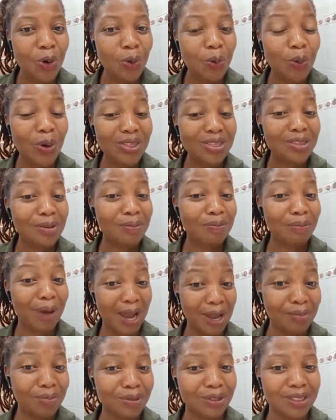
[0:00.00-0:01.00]
what the
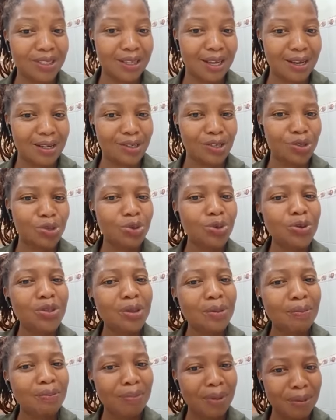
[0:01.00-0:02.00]
Bible says, through the
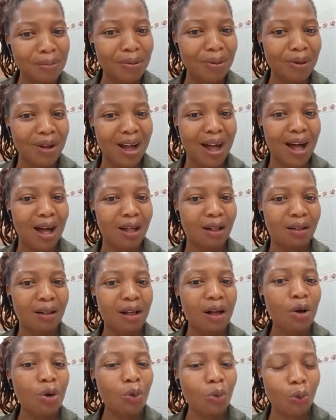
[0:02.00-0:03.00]
biblical
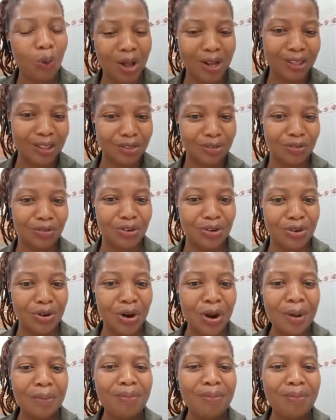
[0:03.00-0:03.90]
worldview.